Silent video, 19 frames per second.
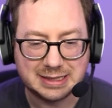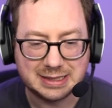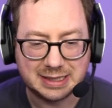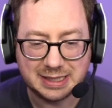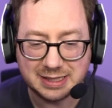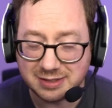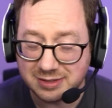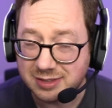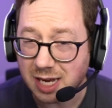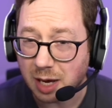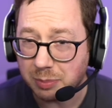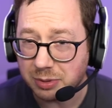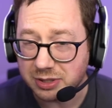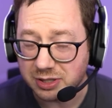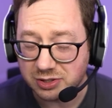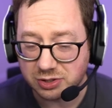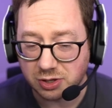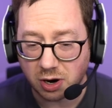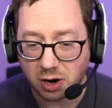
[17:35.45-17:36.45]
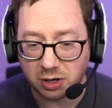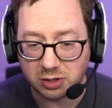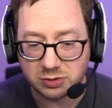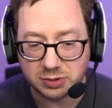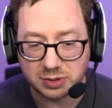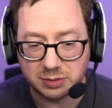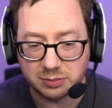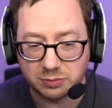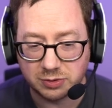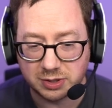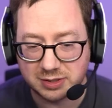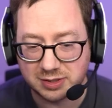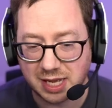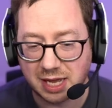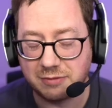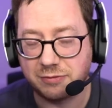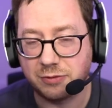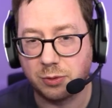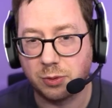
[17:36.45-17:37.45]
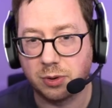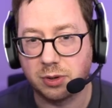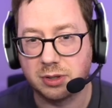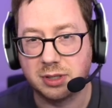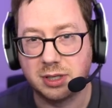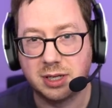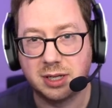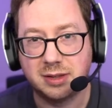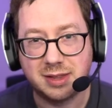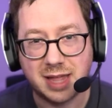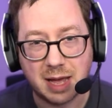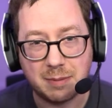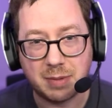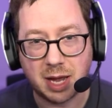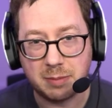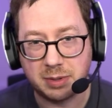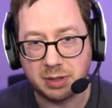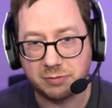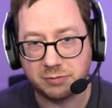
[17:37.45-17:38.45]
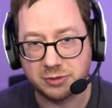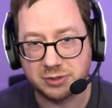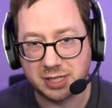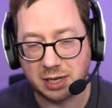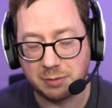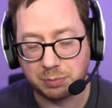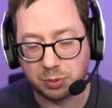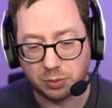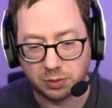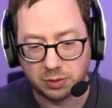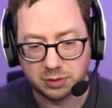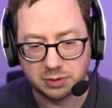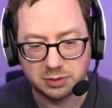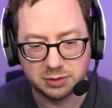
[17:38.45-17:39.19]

He's doubling his cards. Is that for, that might be for Deadpool.